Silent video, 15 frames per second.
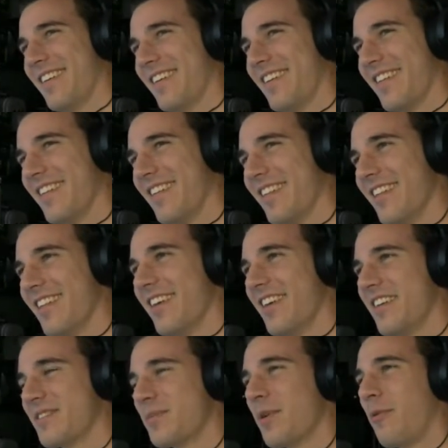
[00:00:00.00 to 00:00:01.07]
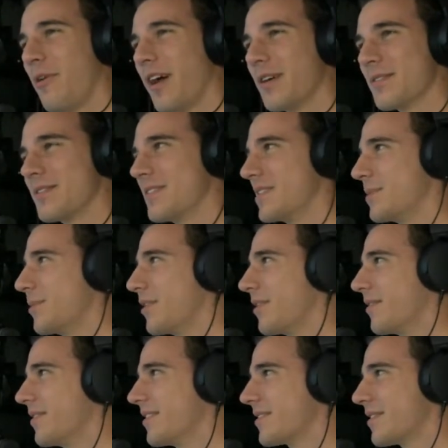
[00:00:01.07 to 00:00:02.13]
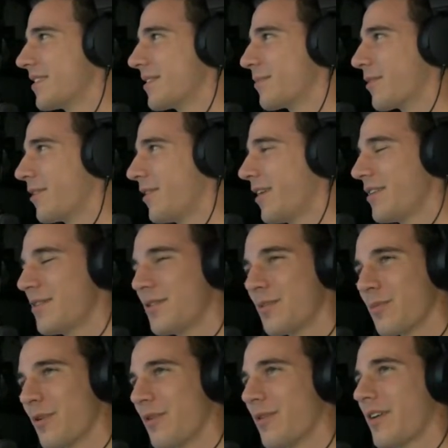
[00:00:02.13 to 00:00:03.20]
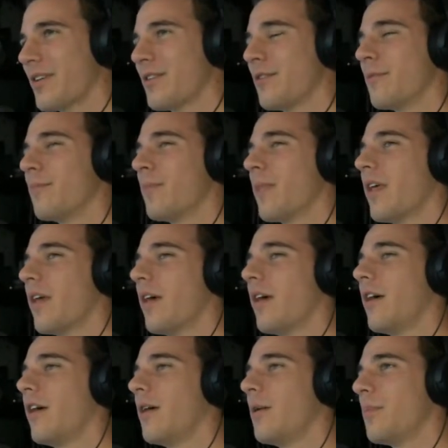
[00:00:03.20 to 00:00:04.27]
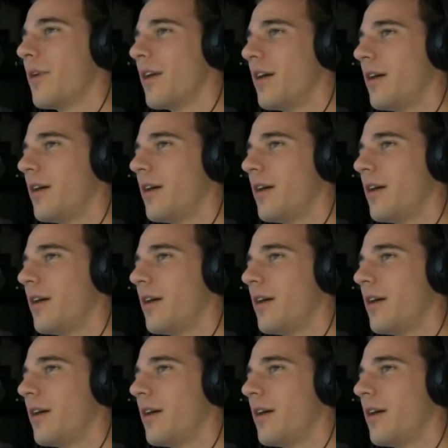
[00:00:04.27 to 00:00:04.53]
It's been a while since he's been on this thing, bro. How you doing, bro? How you doing? But